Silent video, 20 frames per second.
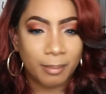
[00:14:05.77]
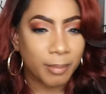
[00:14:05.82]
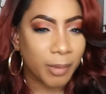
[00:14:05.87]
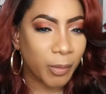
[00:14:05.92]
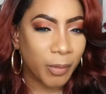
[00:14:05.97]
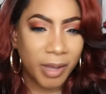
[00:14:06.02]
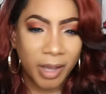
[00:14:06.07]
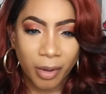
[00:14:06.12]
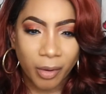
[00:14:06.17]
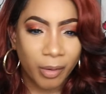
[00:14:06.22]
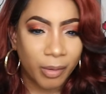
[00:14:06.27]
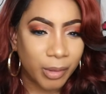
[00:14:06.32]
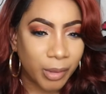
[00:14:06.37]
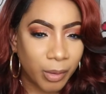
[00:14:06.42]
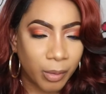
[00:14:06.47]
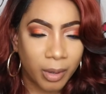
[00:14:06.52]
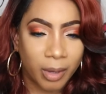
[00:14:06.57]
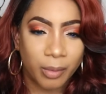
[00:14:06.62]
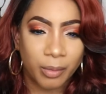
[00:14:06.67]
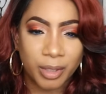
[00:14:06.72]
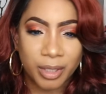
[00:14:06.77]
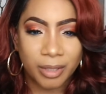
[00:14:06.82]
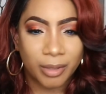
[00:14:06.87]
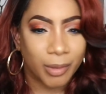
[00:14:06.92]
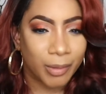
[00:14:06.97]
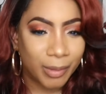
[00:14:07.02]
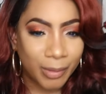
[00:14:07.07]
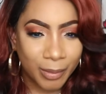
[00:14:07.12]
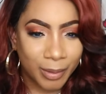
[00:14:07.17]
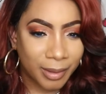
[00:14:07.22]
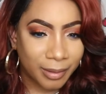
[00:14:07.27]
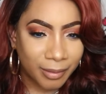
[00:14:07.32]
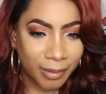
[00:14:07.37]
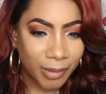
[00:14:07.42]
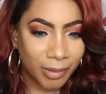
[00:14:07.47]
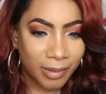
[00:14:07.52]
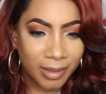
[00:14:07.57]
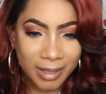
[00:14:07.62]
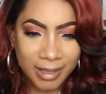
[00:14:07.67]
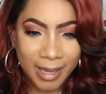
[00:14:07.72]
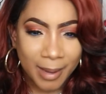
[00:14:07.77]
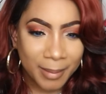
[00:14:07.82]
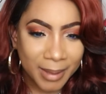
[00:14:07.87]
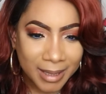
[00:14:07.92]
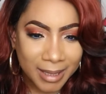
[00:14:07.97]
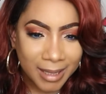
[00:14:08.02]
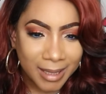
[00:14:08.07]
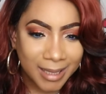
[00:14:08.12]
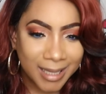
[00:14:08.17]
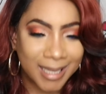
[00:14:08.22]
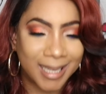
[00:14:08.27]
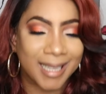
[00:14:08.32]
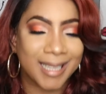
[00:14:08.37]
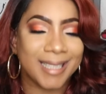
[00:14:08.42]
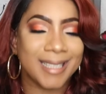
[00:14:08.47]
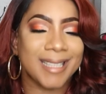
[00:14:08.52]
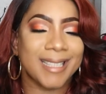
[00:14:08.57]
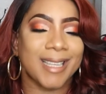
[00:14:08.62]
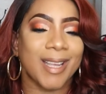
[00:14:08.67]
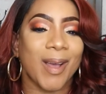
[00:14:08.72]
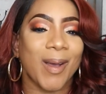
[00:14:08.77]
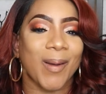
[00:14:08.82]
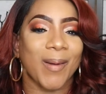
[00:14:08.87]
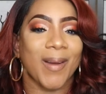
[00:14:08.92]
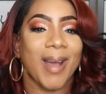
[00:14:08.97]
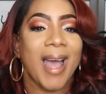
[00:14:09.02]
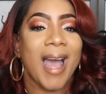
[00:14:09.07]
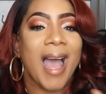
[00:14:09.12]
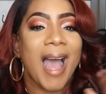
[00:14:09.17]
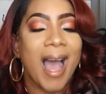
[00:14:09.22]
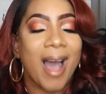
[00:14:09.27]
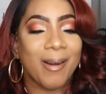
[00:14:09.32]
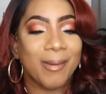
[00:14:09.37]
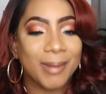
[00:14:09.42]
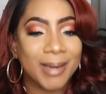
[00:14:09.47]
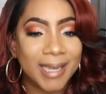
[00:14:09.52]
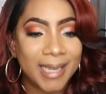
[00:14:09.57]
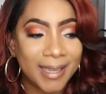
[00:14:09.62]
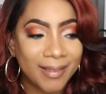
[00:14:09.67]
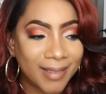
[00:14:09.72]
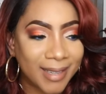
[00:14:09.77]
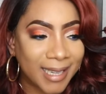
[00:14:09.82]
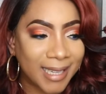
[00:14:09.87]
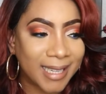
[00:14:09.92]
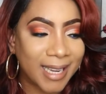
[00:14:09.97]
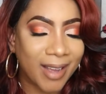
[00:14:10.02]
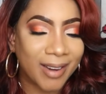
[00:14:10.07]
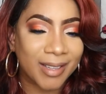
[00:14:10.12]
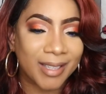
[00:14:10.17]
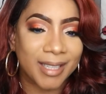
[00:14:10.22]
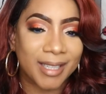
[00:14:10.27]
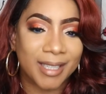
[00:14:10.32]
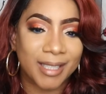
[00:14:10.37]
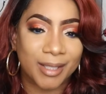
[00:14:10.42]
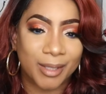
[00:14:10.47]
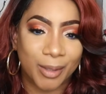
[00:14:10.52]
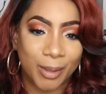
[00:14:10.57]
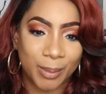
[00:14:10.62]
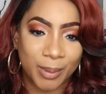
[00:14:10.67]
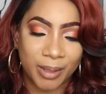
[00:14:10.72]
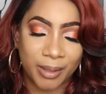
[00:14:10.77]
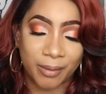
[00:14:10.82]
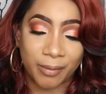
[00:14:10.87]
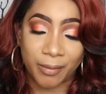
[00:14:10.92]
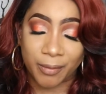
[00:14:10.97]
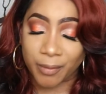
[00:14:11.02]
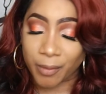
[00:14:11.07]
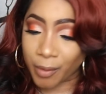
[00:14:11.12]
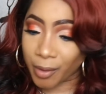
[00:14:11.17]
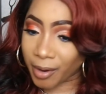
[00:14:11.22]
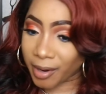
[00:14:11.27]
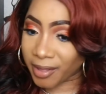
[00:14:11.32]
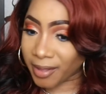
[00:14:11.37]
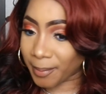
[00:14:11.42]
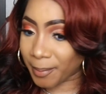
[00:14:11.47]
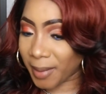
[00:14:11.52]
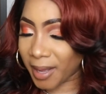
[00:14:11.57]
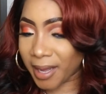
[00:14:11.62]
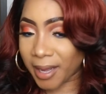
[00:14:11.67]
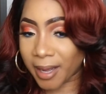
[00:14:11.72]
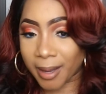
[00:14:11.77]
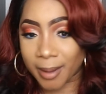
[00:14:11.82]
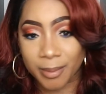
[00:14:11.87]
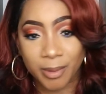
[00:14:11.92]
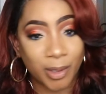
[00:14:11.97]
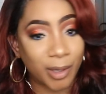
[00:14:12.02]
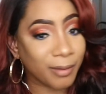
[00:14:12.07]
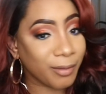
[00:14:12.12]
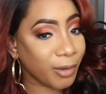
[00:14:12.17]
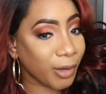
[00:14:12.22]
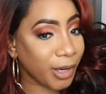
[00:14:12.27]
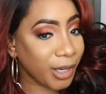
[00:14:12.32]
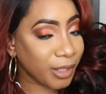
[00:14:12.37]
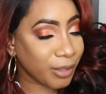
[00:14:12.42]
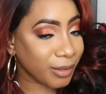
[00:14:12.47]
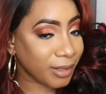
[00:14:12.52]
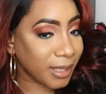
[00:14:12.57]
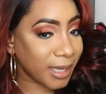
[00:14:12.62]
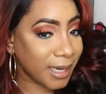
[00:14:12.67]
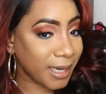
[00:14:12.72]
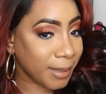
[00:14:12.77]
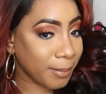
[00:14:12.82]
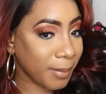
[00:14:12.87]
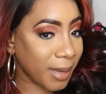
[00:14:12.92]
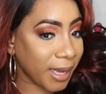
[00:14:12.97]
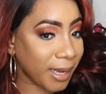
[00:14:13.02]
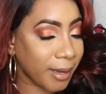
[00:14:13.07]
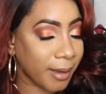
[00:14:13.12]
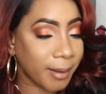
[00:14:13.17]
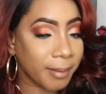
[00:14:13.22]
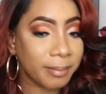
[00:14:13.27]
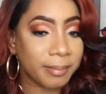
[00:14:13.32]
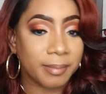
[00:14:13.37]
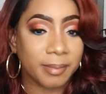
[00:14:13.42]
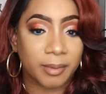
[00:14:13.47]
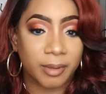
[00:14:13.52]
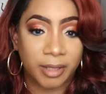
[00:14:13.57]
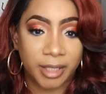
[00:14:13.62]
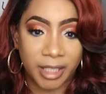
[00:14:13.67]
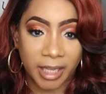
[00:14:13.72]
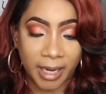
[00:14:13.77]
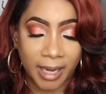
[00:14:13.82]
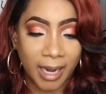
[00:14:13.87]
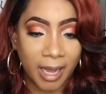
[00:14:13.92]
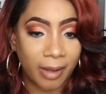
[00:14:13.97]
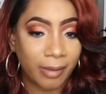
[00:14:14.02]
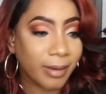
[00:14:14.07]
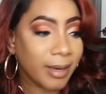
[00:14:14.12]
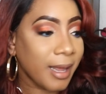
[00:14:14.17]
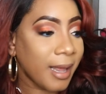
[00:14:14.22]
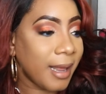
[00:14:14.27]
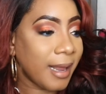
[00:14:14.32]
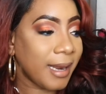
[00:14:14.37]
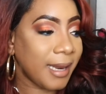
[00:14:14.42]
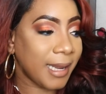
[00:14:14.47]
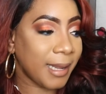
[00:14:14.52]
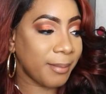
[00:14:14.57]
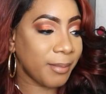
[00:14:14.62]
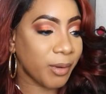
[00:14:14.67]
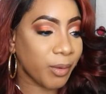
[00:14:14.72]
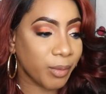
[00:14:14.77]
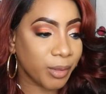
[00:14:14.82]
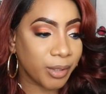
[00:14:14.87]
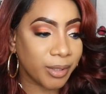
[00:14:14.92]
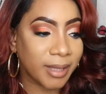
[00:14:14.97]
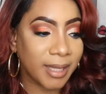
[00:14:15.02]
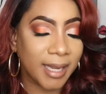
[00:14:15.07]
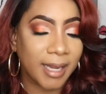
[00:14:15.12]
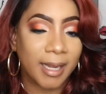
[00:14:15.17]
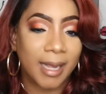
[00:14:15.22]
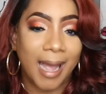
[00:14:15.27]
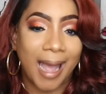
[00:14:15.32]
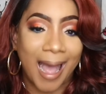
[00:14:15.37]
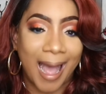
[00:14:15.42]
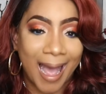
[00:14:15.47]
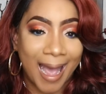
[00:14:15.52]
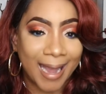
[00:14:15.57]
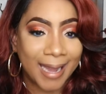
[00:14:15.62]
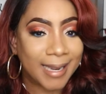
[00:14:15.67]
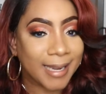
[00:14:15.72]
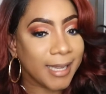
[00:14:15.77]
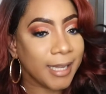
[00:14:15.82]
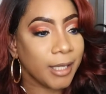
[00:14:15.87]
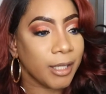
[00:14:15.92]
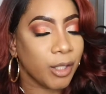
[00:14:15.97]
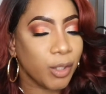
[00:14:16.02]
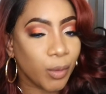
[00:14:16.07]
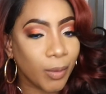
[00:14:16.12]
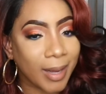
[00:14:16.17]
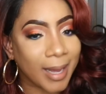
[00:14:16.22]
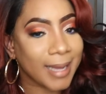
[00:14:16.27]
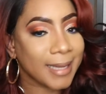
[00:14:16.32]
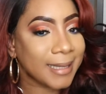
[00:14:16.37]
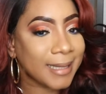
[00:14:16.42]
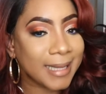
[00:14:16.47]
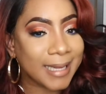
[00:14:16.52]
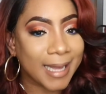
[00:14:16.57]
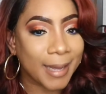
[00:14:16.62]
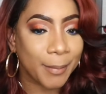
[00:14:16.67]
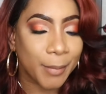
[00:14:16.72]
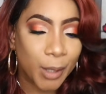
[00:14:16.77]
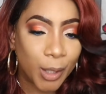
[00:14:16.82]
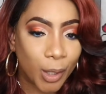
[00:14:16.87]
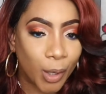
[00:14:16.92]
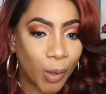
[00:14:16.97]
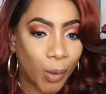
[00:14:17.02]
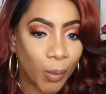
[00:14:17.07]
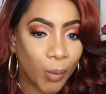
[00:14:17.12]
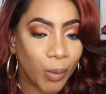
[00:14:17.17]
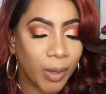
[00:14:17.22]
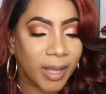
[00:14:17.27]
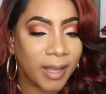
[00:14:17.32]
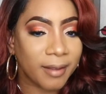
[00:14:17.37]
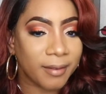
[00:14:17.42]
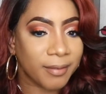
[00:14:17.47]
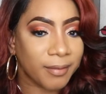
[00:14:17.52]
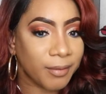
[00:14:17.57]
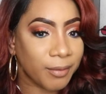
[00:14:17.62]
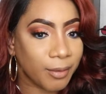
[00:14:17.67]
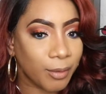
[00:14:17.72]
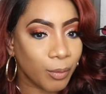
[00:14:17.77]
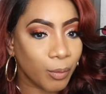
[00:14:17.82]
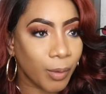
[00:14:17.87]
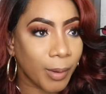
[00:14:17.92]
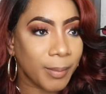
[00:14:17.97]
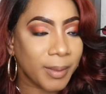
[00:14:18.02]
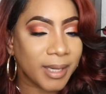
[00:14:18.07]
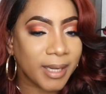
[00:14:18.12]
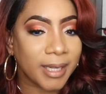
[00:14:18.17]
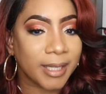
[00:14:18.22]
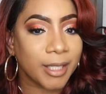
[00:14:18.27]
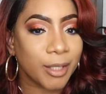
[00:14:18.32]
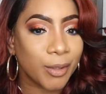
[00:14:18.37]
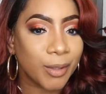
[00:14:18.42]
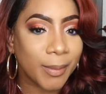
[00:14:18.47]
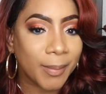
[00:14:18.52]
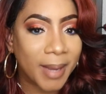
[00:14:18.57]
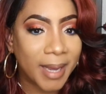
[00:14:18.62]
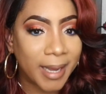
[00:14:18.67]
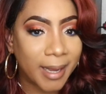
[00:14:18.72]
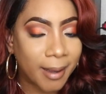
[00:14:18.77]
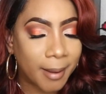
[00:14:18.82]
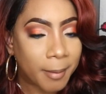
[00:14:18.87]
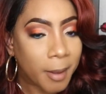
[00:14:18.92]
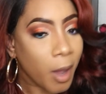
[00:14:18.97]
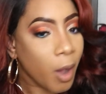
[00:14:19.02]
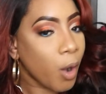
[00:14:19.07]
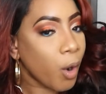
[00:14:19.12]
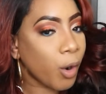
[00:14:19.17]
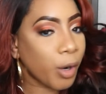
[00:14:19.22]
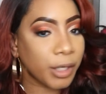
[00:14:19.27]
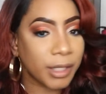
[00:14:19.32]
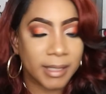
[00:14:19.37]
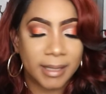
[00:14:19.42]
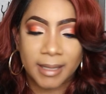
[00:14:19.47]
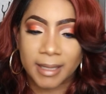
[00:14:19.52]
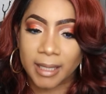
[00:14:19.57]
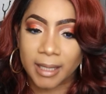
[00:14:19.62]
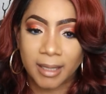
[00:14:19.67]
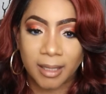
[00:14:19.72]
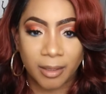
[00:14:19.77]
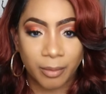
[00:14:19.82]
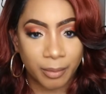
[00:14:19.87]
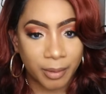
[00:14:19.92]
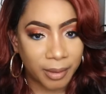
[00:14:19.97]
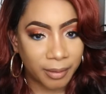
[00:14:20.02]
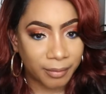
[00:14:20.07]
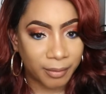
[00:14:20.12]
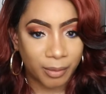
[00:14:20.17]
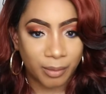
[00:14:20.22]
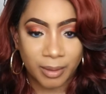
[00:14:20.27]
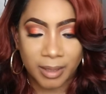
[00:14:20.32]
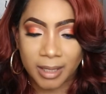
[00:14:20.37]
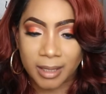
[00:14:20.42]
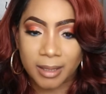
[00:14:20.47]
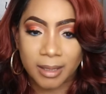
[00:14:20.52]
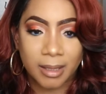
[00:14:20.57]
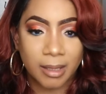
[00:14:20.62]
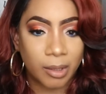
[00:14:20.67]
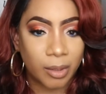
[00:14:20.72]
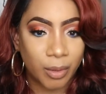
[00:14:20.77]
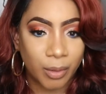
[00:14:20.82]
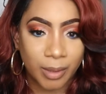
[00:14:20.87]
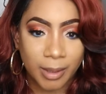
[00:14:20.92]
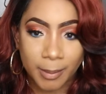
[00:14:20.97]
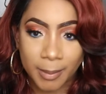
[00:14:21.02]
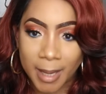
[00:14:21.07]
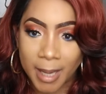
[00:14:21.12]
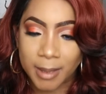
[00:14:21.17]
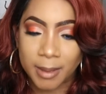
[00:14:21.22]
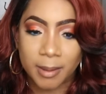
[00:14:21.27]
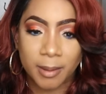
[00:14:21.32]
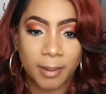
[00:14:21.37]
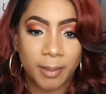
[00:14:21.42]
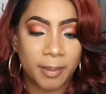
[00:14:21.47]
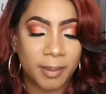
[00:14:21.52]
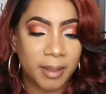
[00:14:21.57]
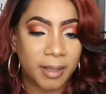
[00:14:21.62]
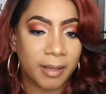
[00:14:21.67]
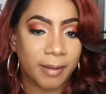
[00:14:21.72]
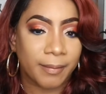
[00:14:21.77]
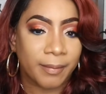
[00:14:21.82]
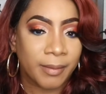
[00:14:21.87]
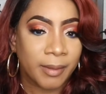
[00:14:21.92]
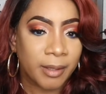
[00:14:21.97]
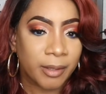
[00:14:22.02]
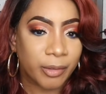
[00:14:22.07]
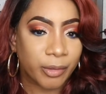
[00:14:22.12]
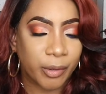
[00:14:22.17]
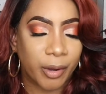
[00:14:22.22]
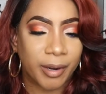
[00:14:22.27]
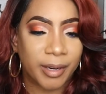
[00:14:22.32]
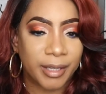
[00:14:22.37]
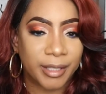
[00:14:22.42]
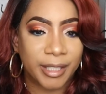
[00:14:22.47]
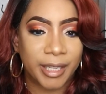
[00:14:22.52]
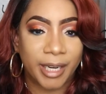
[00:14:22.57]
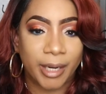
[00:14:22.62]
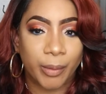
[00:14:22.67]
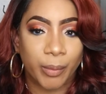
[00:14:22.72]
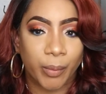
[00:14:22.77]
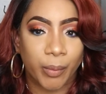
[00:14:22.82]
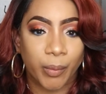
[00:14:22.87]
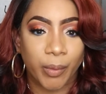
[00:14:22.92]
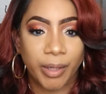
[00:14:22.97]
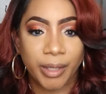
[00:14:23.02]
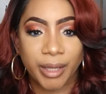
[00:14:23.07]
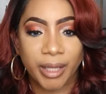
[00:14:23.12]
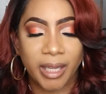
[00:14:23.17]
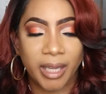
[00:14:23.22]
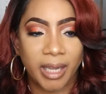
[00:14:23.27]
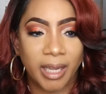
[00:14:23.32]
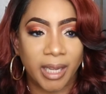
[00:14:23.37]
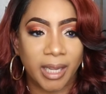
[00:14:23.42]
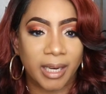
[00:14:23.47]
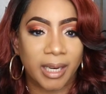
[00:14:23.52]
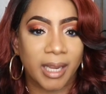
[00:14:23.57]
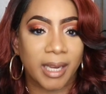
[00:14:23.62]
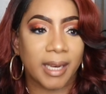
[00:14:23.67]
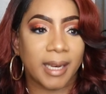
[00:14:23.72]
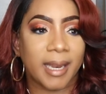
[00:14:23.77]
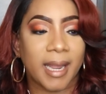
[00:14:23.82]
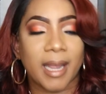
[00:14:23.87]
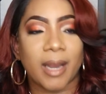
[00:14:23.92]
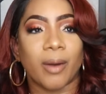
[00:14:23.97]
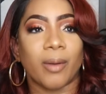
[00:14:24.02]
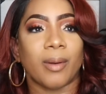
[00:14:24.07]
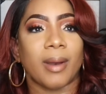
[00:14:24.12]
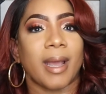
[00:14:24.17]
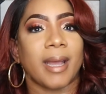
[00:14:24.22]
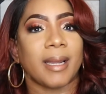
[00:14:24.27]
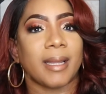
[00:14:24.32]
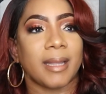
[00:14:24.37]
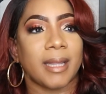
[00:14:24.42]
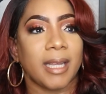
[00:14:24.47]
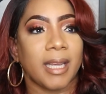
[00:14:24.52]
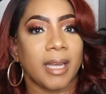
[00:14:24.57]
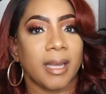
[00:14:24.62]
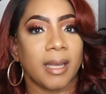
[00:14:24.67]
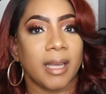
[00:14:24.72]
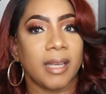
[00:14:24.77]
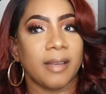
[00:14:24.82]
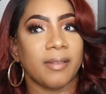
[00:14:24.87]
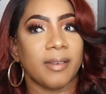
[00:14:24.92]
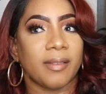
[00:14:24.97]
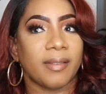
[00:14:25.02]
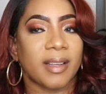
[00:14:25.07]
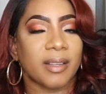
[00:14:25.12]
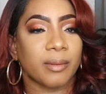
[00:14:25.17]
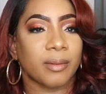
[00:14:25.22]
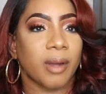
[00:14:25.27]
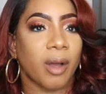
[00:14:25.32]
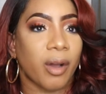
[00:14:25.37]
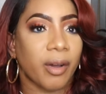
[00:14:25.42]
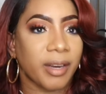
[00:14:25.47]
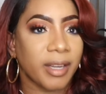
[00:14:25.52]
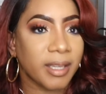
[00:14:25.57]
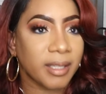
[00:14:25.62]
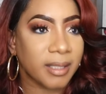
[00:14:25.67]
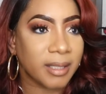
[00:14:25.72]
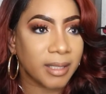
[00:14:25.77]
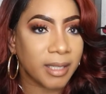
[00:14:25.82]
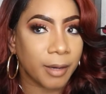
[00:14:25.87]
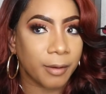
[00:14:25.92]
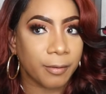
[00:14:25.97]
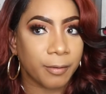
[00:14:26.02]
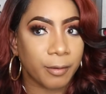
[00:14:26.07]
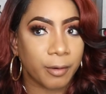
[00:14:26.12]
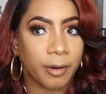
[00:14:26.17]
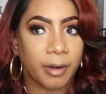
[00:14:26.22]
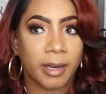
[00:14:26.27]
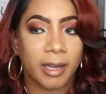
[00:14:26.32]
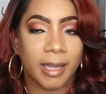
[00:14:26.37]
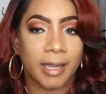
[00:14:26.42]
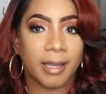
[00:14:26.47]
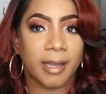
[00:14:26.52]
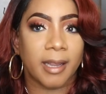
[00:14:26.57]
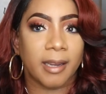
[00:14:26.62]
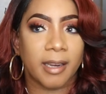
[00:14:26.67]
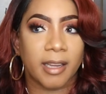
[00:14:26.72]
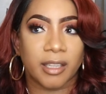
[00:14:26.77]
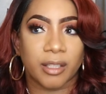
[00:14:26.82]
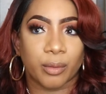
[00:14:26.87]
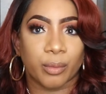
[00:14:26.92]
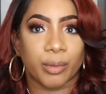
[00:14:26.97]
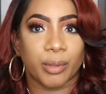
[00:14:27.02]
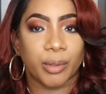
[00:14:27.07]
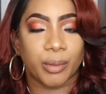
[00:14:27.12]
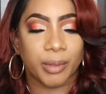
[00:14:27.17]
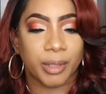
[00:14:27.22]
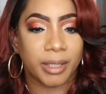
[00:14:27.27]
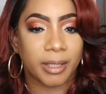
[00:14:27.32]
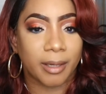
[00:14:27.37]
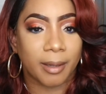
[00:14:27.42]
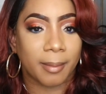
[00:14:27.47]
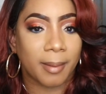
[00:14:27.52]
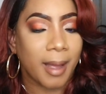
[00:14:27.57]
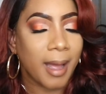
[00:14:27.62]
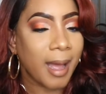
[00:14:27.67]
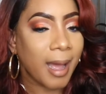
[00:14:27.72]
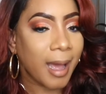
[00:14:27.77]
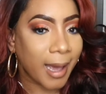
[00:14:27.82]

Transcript: But we ain't going nowhere. We just doing a wig review. Does that make sense? So I will leave a link down in the description for the makeup. So if you're interested in the makeup, check it out. Let me know what you think. I need you guys to let me know if you want me to continue the makeup or just stick to the wig reviews, because you know, sometimes they'll be starting a channel with one thing and then they don't like the thing, even if that's what the audience is coming for, and then they just want to switch it up.